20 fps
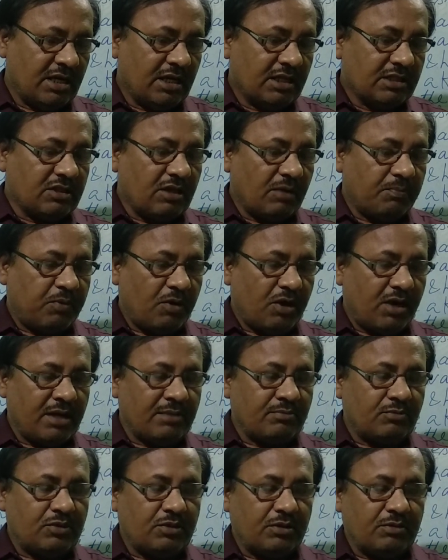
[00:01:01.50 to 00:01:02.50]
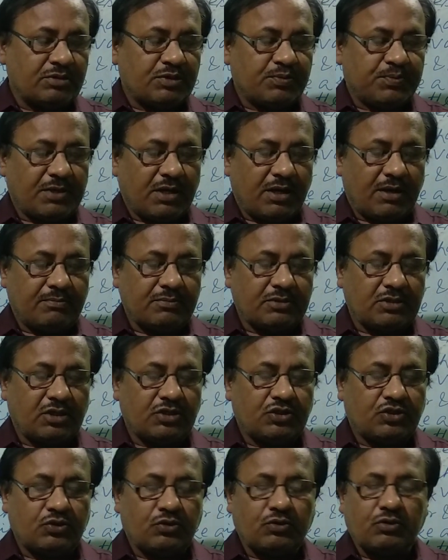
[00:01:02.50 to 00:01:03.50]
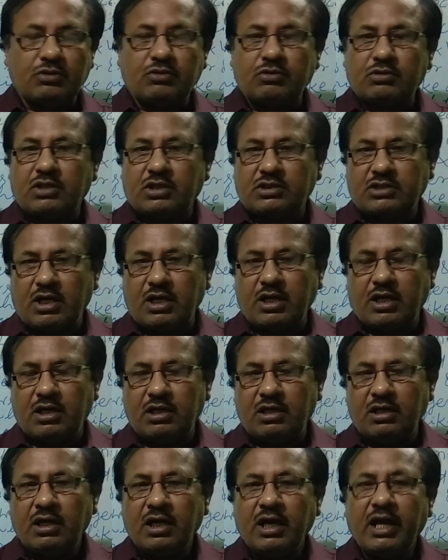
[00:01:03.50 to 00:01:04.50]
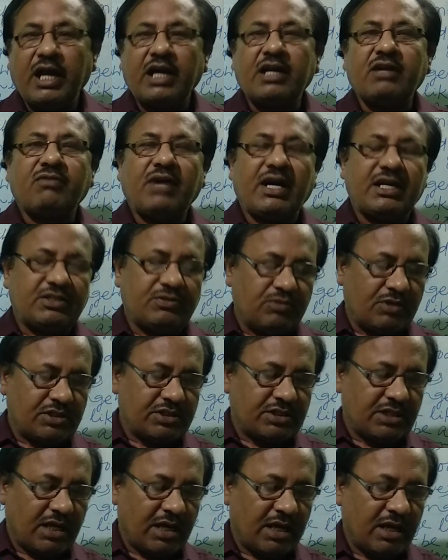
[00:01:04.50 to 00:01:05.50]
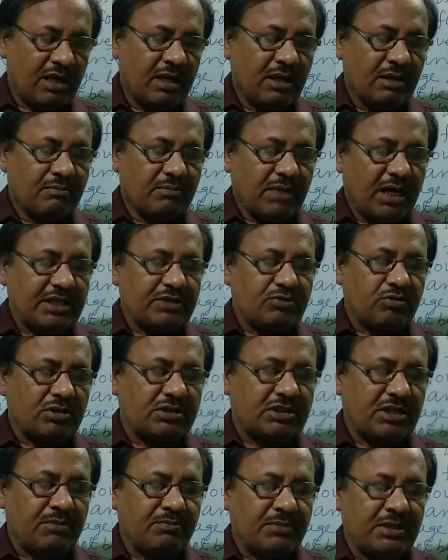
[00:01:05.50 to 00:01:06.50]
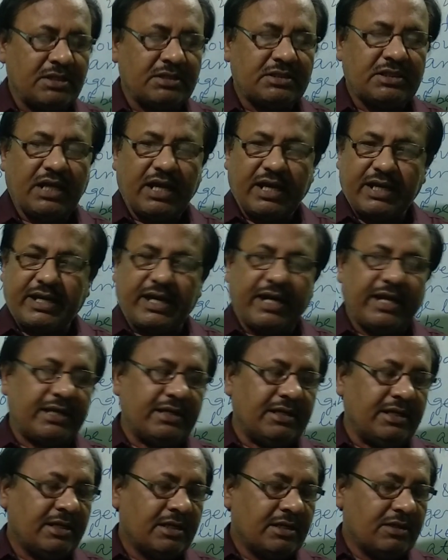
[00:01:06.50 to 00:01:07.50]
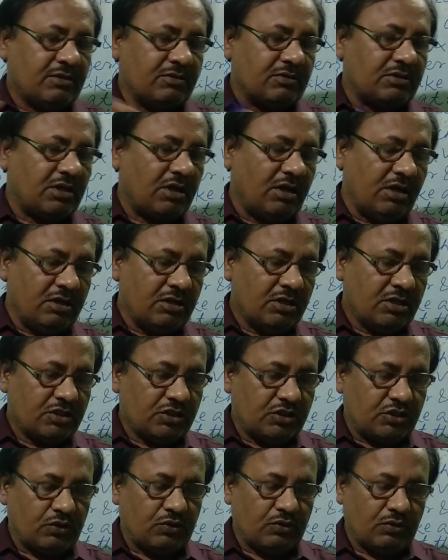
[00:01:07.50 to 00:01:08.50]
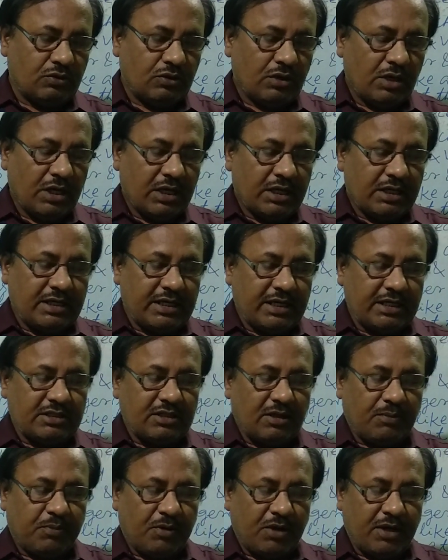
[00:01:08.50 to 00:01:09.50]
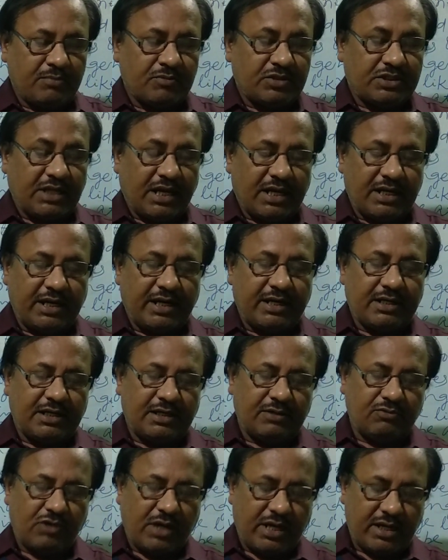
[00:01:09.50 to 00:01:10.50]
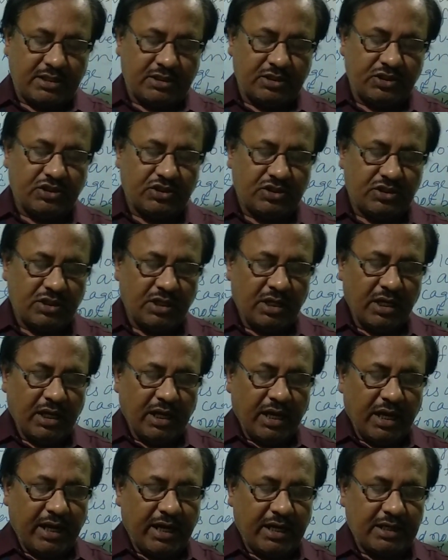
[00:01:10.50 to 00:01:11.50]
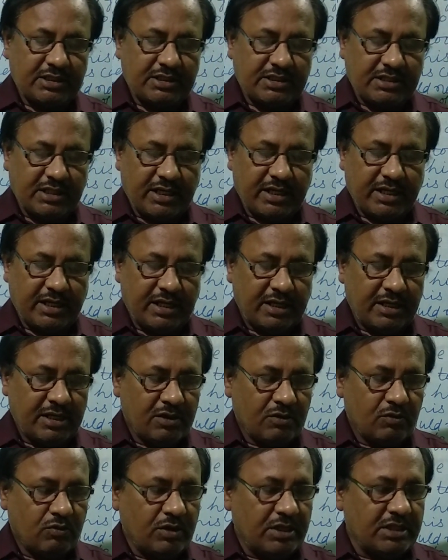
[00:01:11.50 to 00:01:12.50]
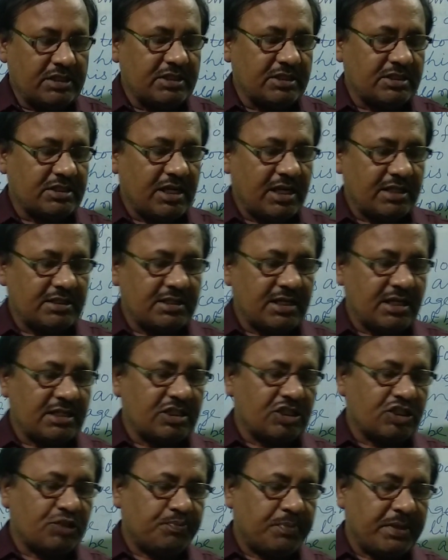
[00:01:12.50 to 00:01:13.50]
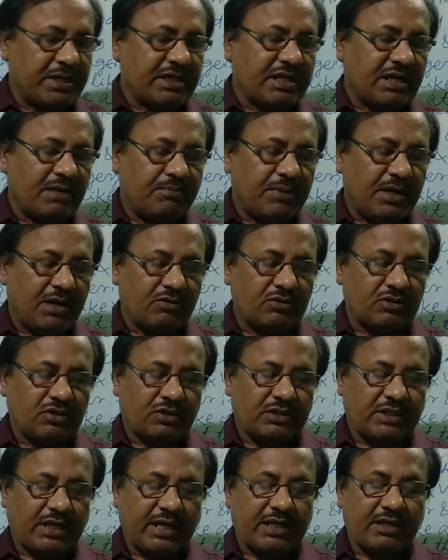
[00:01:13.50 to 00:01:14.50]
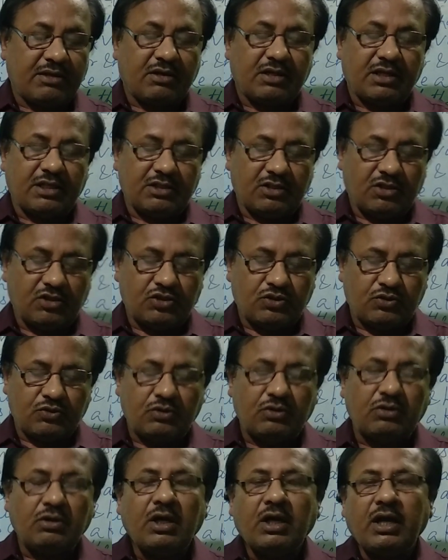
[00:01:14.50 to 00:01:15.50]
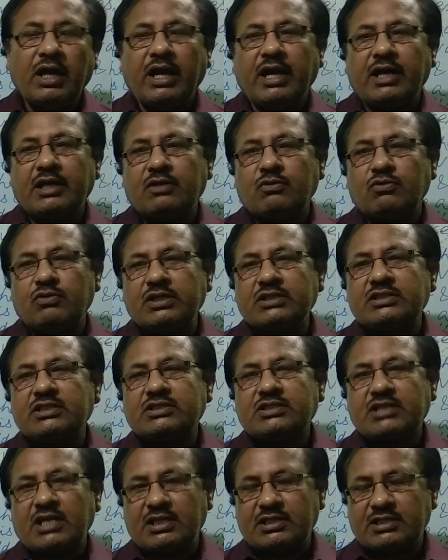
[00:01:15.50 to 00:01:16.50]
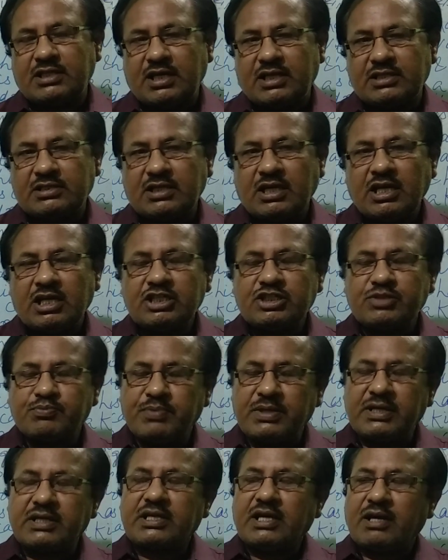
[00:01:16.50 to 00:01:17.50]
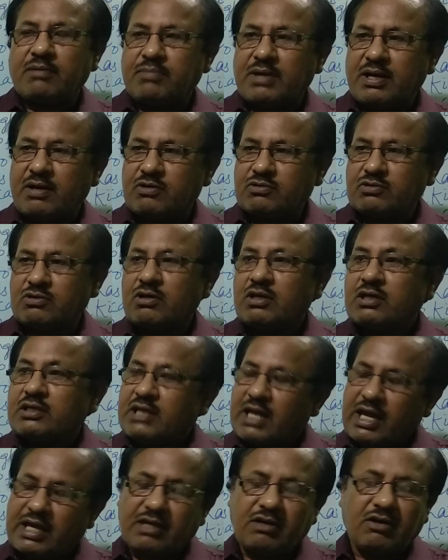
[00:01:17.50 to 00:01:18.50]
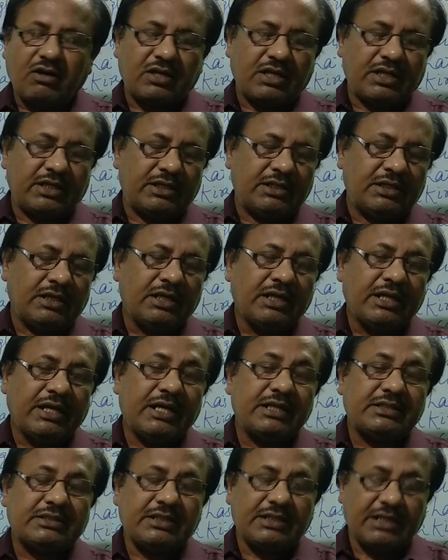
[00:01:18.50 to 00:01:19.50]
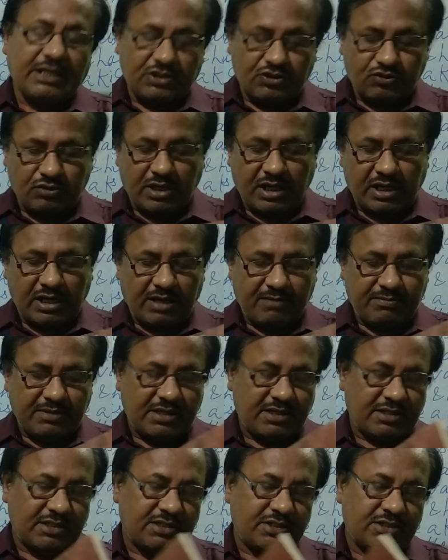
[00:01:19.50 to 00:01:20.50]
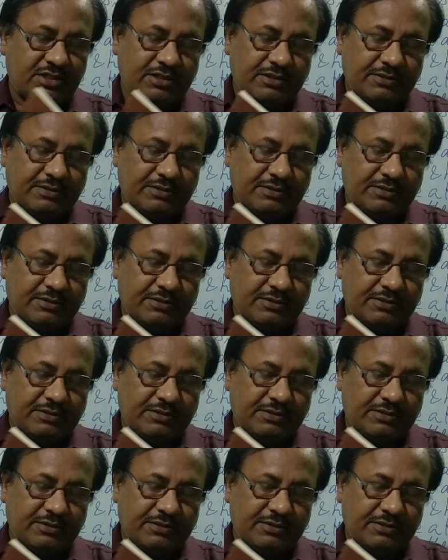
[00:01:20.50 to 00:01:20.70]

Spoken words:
The poem moves from the zoo to the jungle and vice versa. Vice versa means again to the zoo. Read the poem silently once and say which stanzas speak about the tiger in the zoo and which stanzas speak about tiger in its natural habitat.